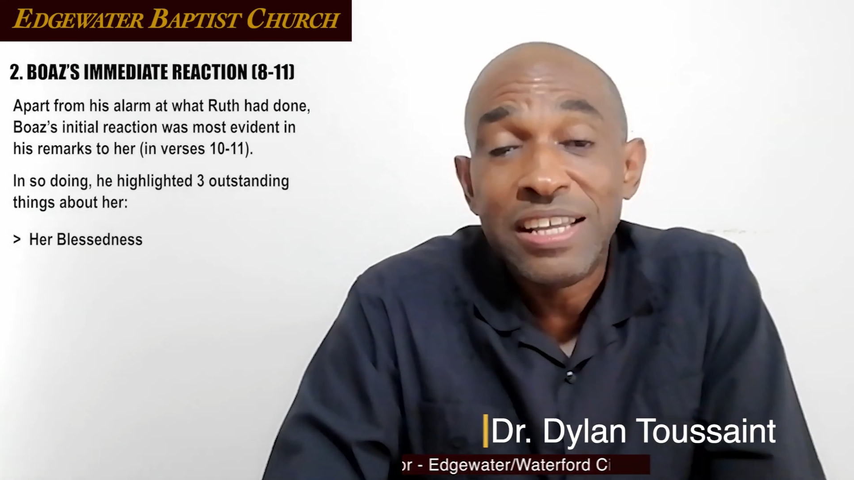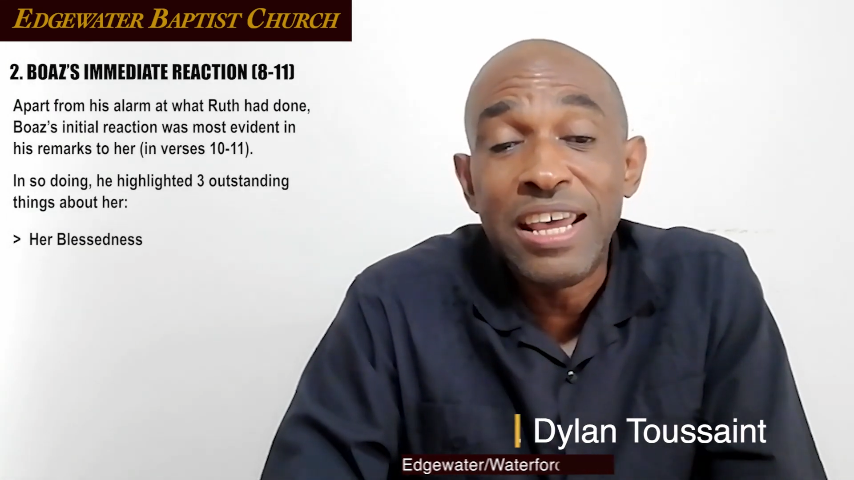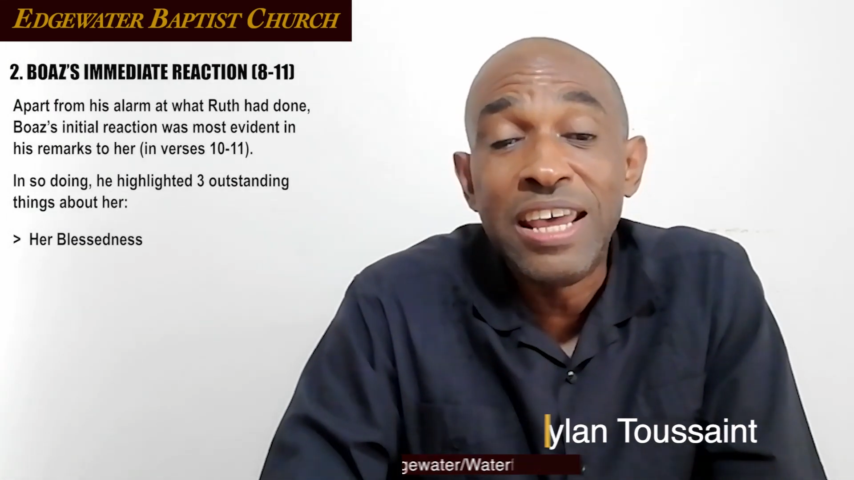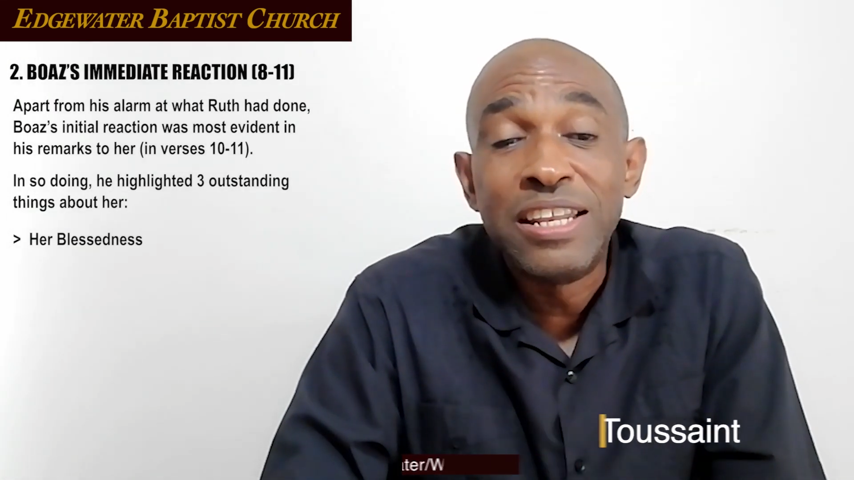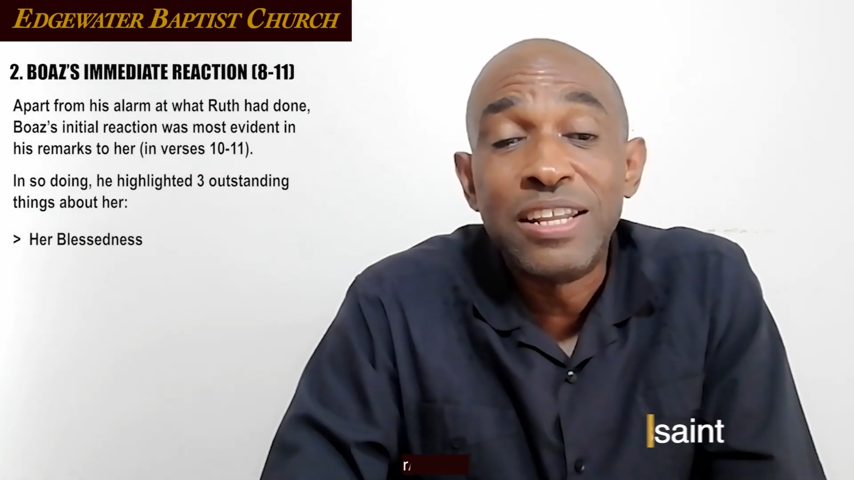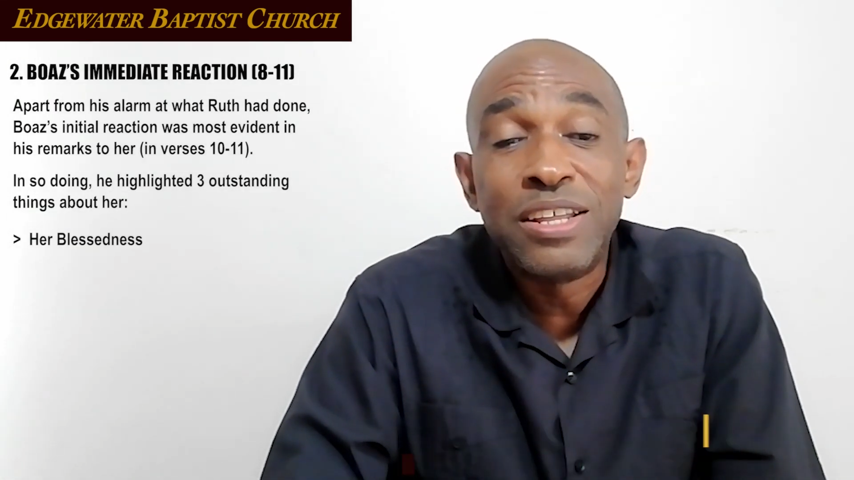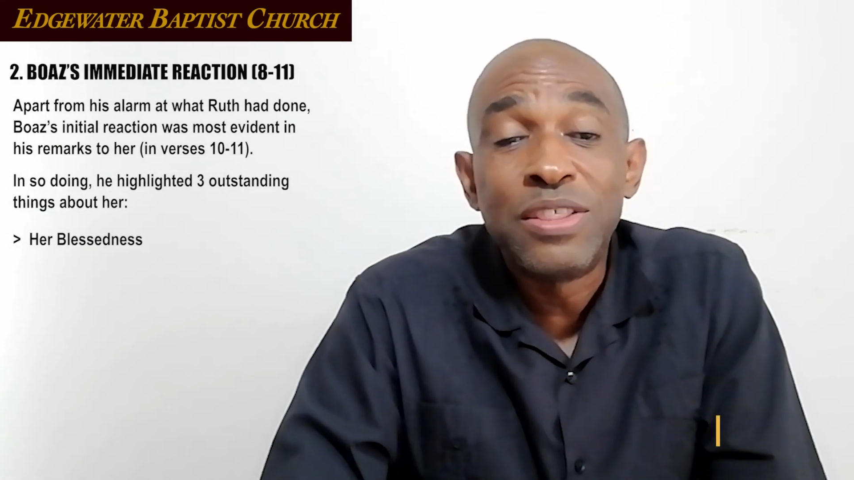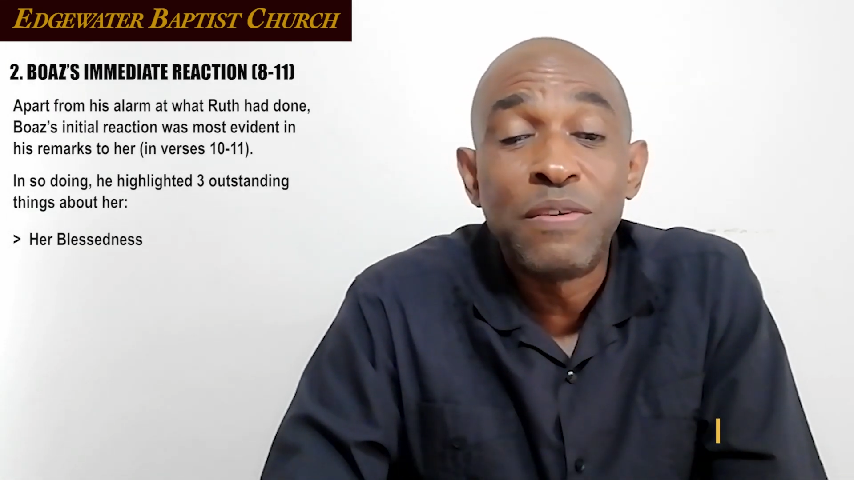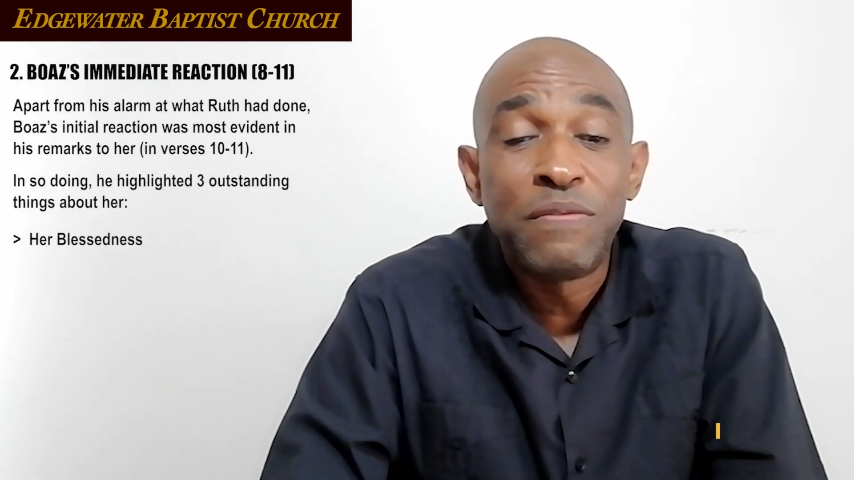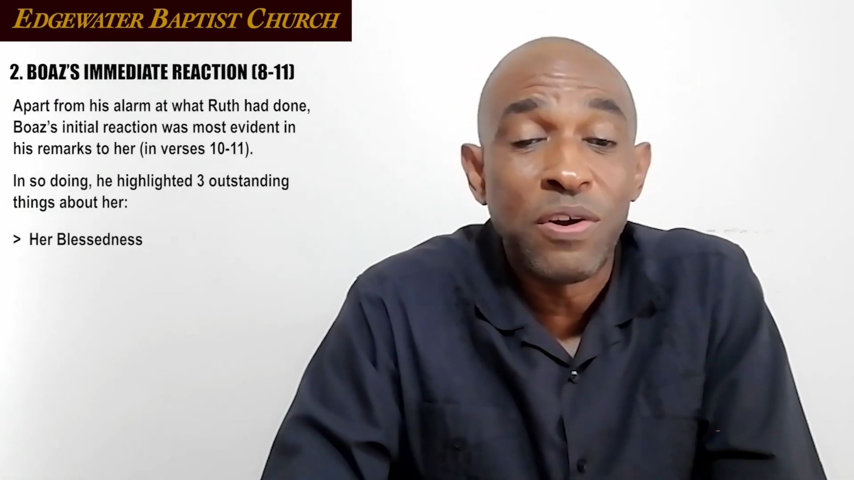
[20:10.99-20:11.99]
in
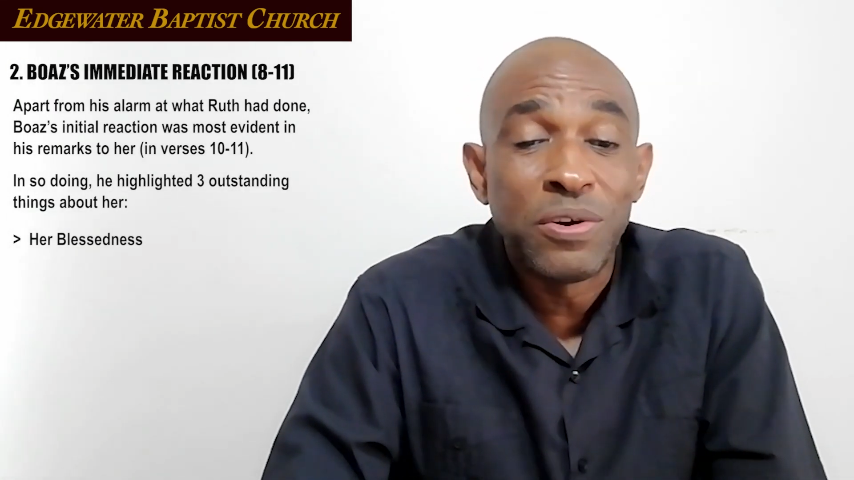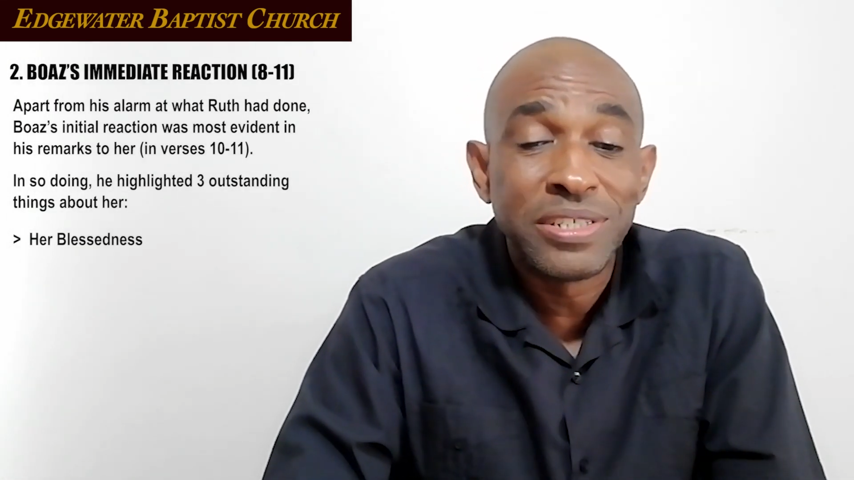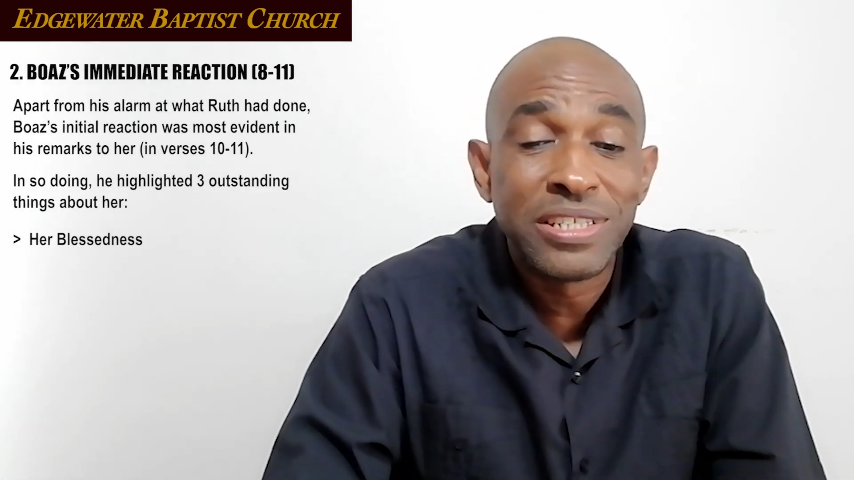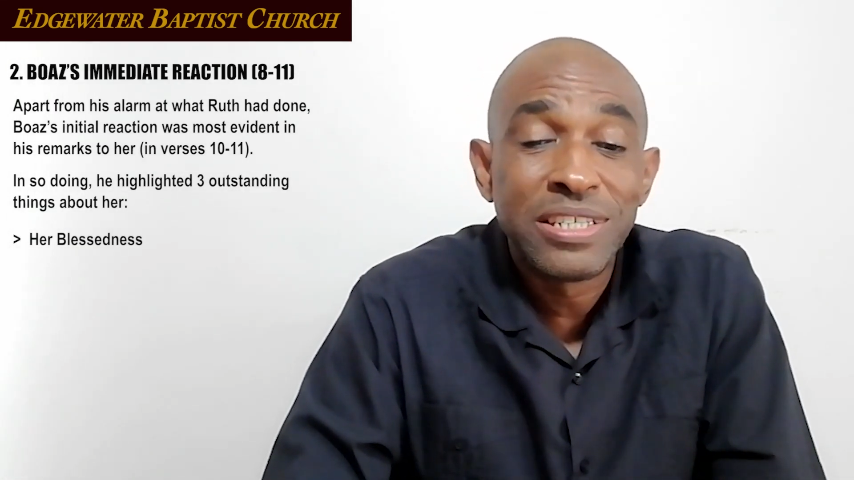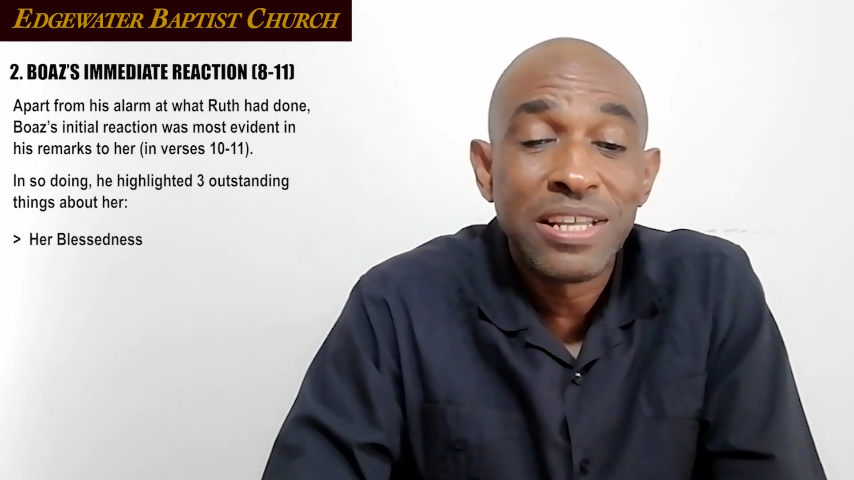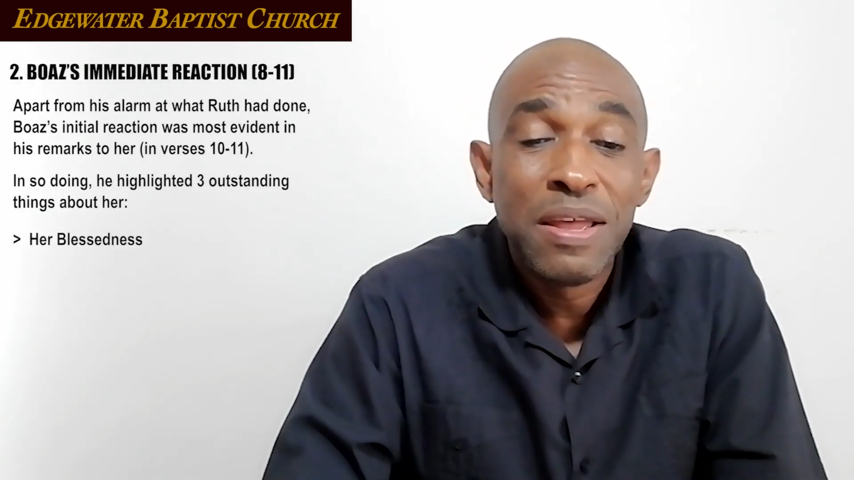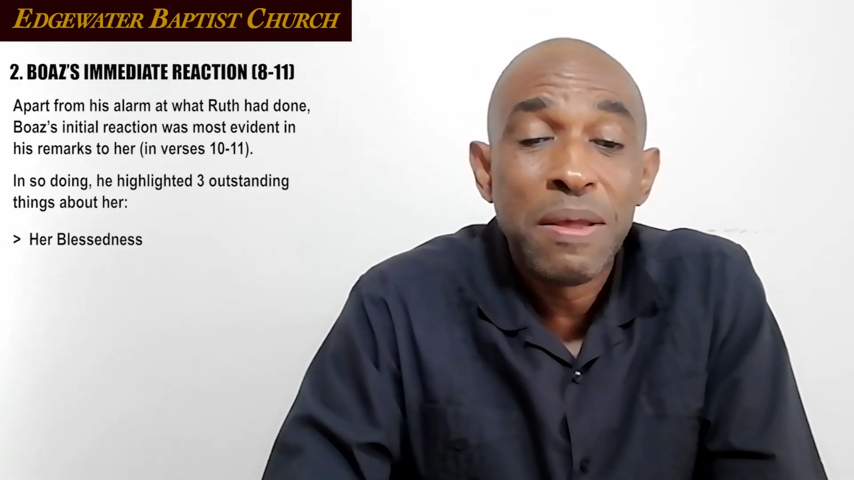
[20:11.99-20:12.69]
the verse,